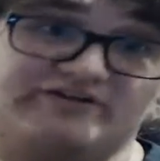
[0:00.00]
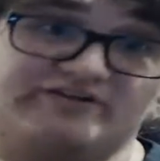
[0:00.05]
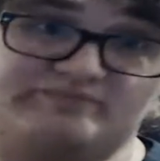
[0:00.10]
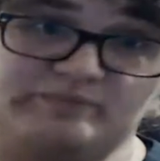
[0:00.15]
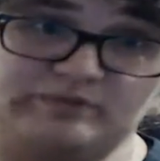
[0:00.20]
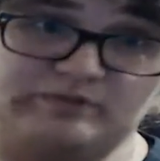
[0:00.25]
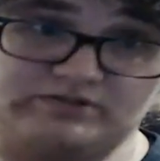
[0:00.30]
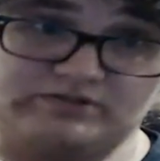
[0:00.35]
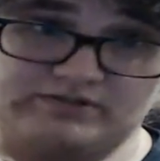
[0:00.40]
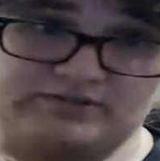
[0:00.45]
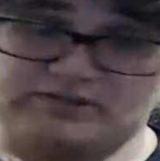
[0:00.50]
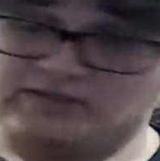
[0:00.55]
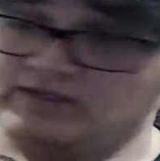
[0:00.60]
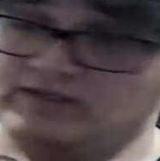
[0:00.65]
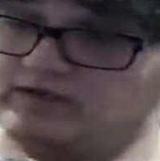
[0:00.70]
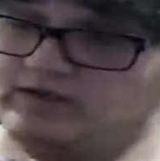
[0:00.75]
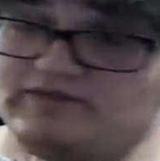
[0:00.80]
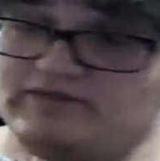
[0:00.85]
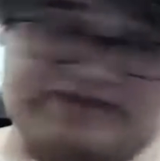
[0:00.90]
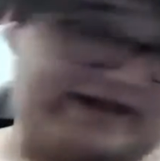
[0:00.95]
build
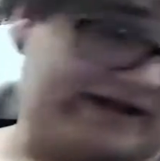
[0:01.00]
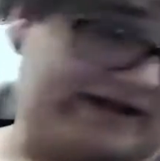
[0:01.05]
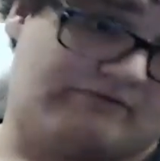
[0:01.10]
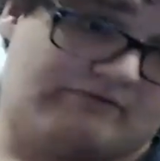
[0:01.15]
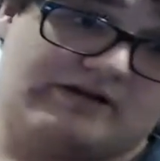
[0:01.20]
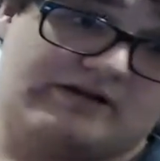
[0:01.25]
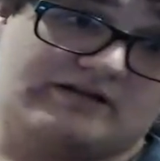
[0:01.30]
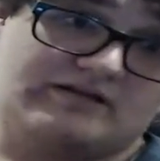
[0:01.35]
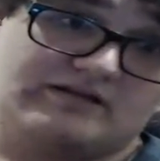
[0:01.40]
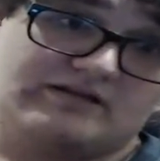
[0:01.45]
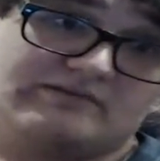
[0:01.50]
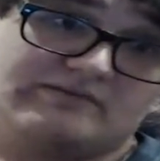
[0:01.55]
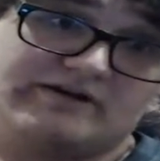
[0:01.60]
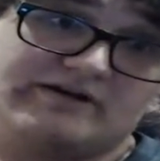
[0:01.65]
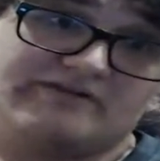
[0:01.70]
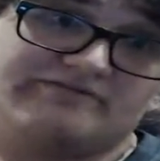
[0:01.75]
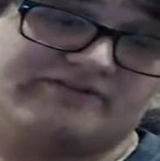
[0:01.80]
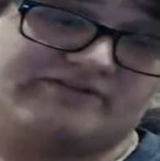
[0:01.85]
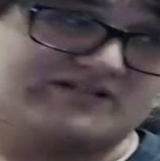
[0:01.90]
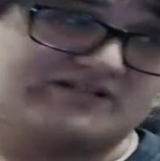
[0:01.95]
that ran lithium
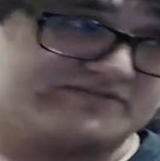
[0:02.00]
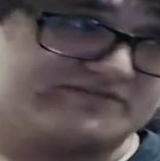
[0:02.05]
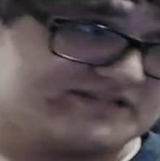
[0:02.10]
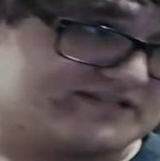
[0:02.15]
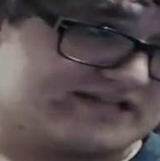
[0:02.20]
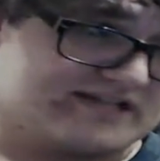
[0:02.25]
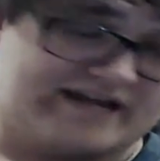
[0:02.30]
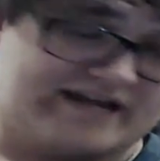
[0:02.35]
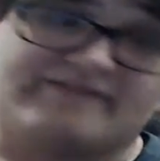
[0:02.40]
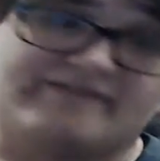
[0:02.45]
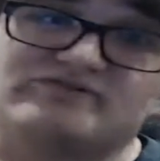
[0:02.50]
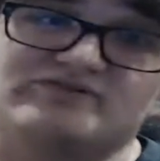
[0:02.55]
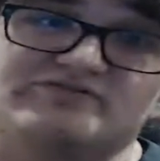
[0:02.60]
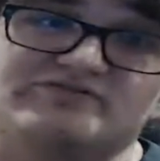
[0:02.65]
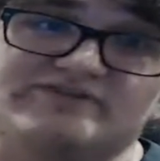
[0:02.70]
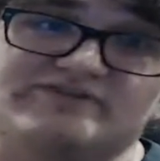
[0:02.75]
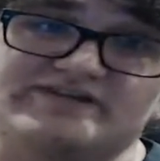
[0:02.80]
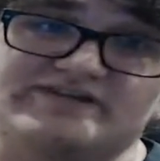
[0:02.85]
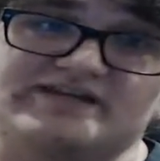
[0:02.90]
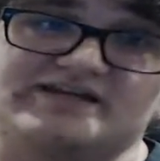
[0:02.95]
iron phosphates. I have to go
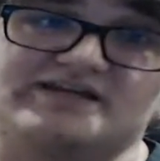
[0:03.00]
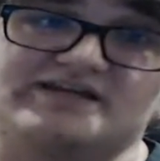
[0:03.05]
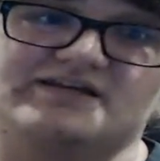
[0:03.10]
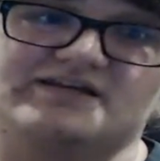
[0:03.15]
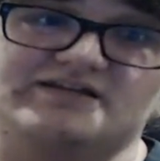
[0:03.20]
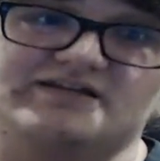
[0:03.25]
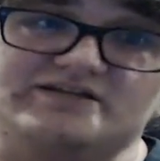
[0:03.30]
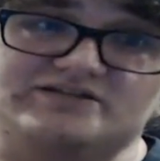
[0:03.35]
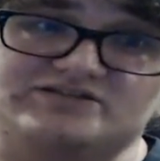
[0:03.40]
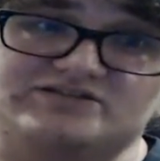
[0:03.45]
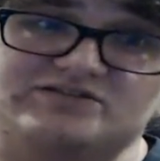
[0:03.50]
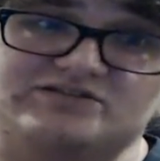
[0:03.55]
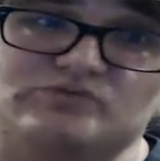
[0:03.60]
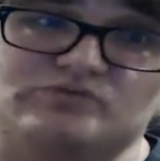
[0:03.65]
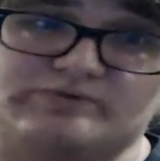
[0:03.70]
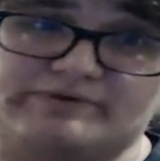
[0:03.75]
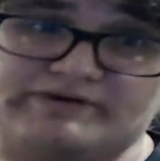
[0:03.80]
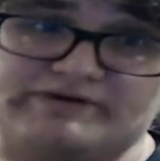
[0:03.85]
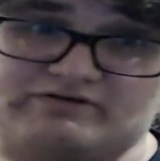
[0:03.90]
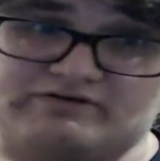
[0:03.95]
find that kit. It is
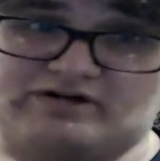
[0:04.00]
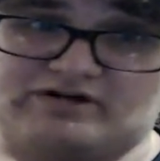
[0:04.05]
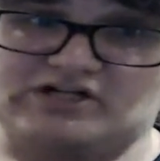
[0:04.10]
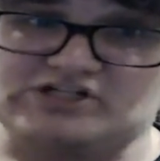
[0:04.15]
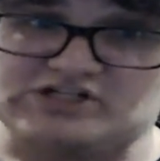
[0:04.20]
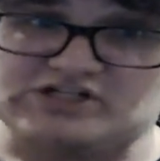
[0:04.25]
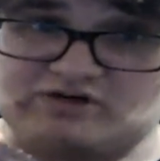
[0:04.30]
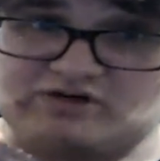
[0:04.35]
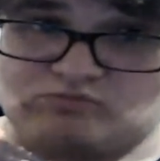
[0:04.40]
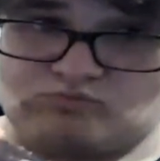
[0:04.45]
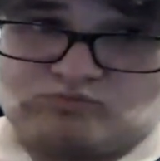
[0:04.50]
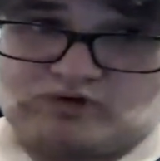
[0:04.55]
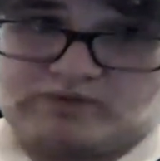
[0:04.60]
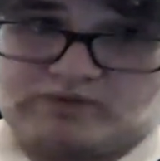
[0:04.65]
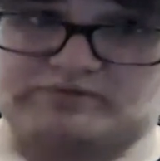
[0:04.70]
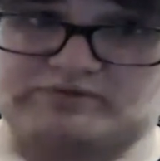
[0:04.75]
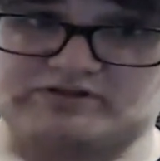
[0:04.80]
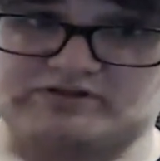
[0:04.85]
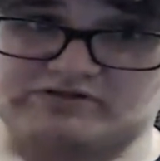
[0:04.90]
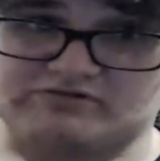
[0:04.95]
somewhere in my garage. I want to
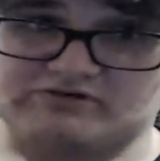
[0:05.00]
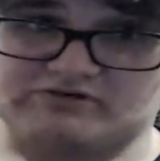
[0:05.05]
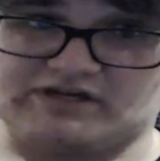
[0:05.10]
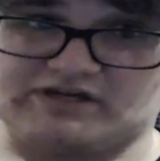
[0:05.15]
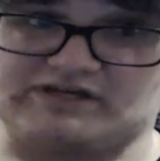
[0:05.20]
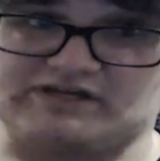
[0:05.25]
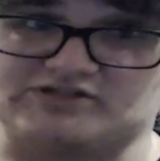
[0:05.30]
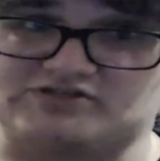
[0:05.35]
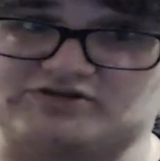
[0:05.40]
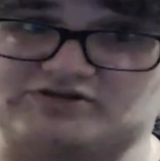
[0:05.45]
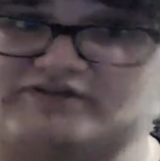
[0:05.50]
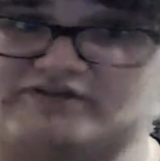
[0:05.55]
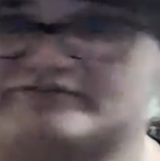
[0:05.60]
build another AK Strife.